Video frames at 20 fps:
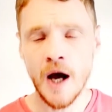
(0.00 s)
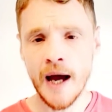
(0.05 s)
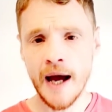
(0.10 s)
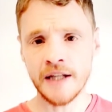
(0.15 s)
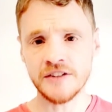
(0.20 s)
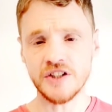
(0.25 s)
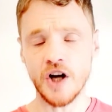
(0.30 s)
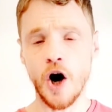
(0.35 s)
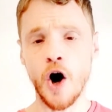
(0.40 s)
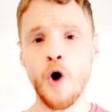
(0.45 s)

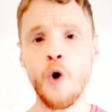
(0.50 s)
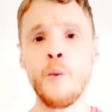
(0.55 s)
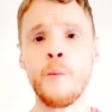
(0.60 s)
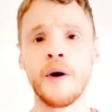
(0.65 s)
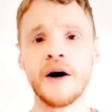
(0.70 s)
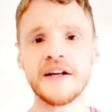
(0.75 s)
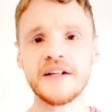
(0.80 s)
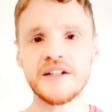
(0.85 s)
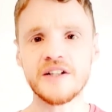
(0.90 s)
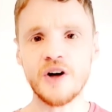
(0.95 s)
And oh
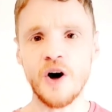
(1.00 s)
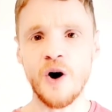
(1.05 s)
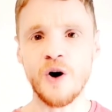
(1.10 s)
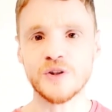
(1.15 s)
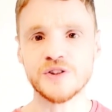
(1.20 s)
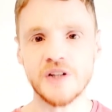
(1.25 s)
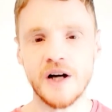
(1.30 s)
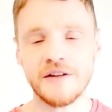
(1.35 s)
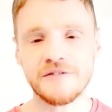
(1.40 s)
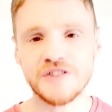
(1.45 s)
my
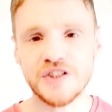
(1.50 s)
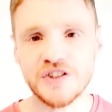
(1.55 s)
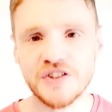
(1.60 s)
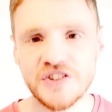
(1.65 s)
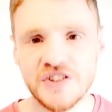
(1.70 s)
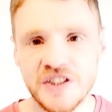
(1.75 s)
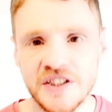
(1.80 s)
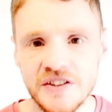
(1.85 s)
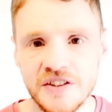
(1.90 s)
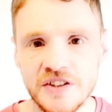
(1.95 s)
god, I've
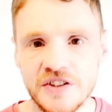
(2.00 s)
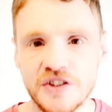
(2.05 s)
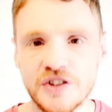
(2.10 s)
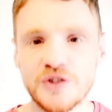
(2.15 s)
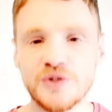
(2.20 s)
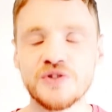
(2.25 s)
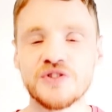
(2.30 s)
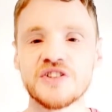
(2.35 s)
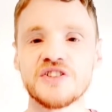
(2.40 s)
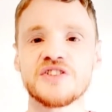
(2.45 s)
just seen the
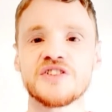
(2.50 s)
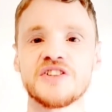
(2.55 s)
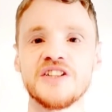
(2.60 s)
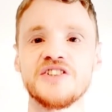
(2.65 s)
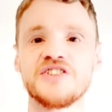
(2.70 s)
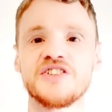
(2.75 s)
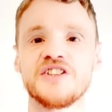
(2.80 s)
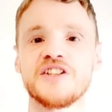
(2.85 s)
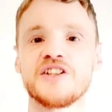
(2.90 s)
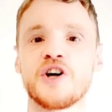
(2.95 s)
news that
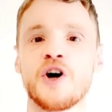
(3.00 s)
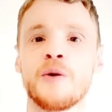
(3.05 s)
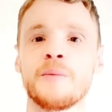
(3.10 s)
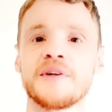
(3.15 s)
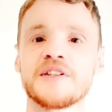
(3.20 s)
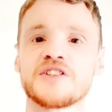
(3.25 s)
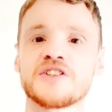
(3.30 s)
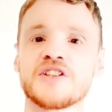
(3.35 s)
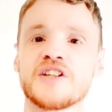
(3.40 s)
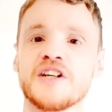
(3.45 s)
DC
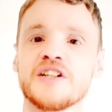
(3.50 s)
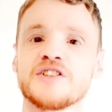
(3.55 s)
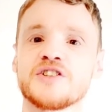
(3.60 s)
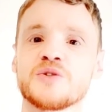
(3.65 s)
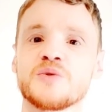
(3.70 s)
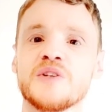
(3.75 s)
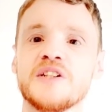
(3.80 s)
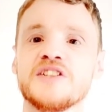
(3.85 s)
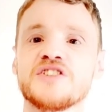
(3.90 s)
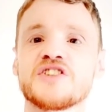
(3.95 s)
Comics are going
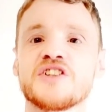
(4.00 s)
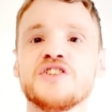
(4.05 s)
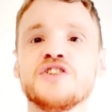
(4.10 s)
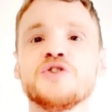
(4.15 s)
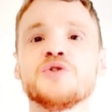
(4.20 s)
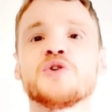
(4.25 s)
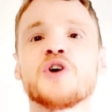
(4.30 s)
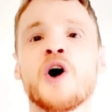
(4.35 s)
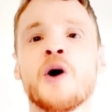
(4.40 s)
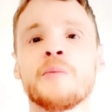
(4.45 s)
to release a
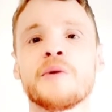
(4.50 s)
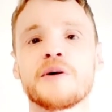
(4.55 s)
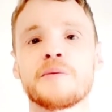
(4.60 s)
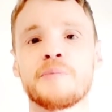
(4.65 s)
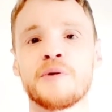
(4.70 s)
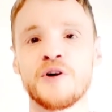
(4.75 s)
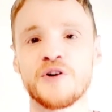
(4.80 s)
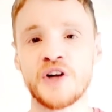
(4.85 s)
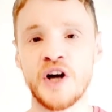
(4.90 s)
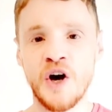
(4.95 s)
new comic
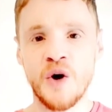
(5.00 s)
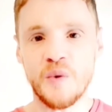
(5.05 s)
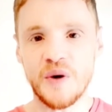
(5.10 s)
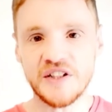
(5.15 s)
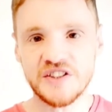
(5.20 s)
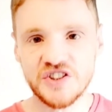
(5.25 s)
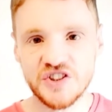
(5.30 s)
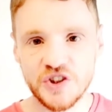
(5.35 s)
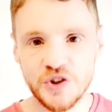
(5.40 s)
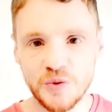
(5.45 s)
book
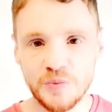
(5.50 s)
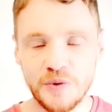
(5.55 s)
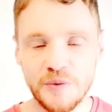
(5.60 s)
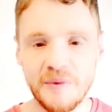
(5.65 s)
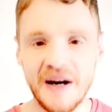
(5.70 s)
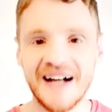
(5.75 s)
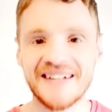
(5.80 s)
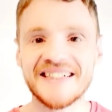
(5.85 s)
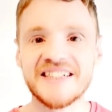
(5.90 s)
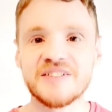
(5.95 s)
where
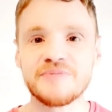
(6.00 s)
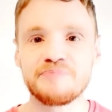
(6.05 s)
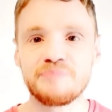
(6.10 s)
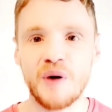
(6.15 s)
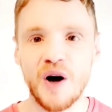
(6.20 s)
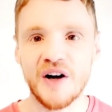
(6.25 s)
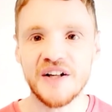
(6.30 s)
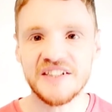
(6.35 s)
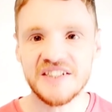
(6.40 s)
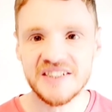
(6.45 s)
Superman is
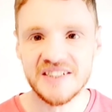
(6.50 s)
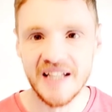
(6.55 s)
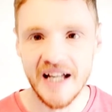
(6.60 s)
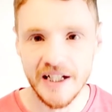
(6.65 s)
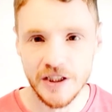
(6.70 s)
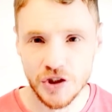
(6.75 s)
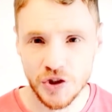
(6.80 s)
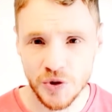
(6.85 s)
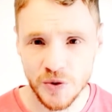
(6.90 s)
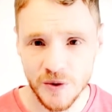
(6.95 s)

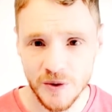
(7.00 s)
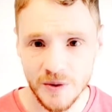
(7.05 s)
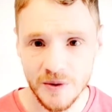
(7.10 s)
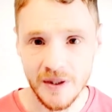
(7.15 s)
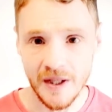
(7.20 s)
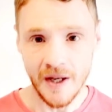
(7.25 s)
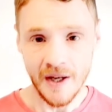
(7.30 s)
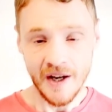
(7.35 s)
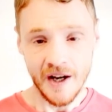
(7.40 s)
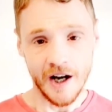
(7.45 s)
bisexual.
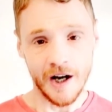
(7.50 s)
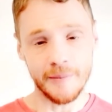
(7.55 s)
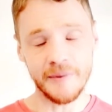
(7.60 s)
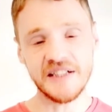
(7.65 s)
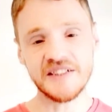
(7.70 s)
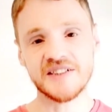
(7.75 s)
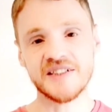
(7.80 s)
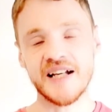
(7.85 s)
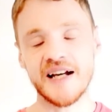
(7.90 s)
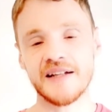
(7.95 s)
I
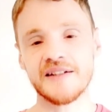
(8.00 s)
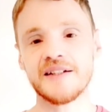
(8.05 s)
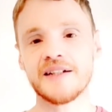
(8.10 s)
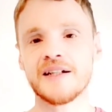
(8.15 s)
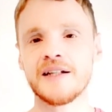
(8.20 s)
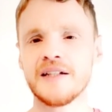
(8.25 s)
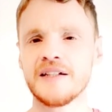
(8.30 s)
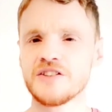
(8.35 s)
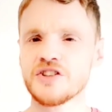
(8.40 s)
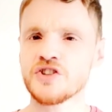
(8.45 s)
mean,
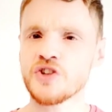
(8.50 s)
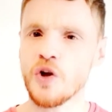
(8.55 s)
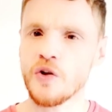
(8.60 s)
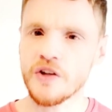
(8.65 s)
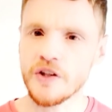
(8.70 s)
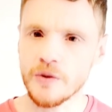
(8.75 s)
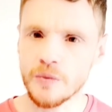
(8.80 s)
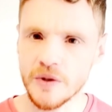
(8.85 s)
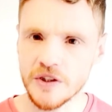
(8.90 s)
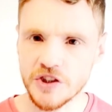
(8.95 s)
technically it's not
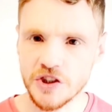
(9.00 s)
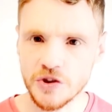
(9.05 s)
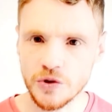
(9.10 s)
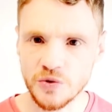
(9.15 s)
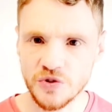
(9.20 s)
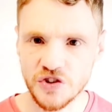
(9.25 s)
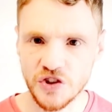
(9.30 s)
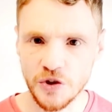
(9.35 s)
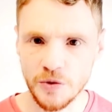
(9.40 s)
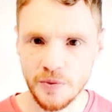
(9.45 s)
the
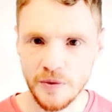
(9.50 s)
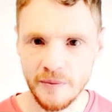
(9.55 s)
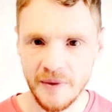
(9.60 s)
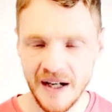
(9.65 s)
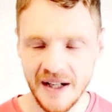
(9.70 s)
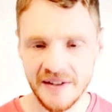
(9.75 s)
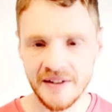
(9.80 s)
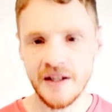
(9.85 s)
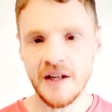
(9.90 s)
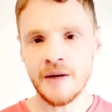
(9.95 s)
original
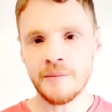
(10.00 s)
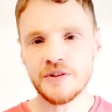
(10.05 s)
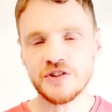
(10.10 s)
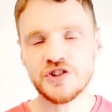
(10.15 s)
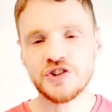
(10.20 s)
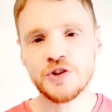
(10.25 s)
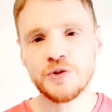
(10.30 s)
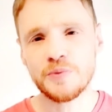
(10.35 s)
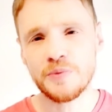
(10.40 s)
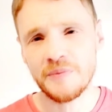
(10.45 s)
Superman, but
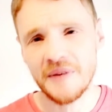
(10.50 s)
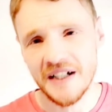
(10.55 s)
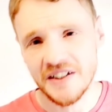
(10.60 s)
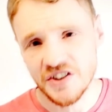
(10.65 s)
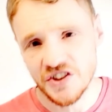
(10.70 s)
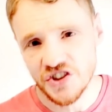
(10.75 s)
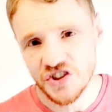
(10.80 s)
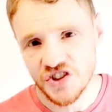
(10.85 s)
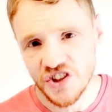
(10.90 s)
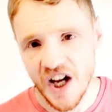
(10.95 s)

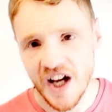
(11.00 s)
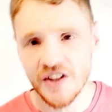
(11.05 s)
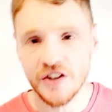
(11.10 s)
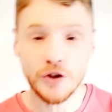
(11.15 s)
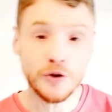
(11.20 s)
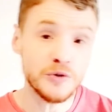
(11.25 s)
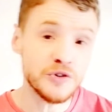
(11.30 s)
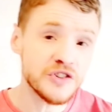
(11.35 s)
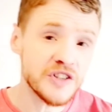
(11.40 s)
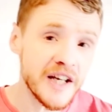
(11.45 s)
Superman's son
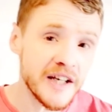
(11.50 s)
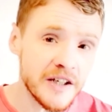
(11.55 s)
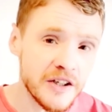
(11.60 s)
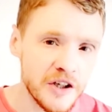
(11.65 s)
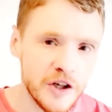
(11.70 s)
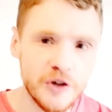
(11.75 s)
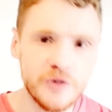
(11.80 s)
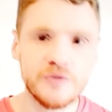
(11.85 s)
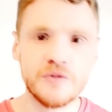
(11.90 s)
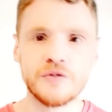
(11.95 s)
who's taken
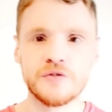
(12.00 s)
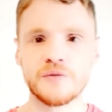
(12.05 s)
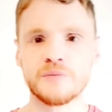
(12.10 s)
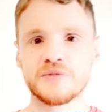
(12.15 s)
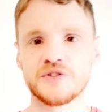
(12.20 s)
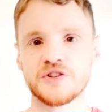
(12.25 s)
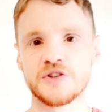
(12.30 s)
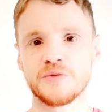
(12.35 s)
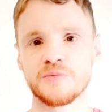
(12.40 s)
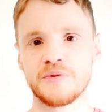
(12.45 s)
over from
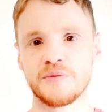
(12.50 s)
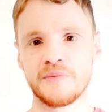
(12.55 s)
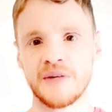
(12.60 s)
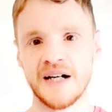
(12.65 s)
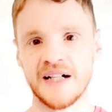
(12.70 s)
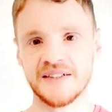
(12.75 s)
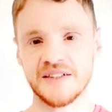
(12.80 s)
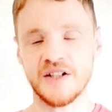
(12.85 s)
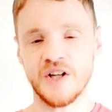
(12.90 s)
Superman.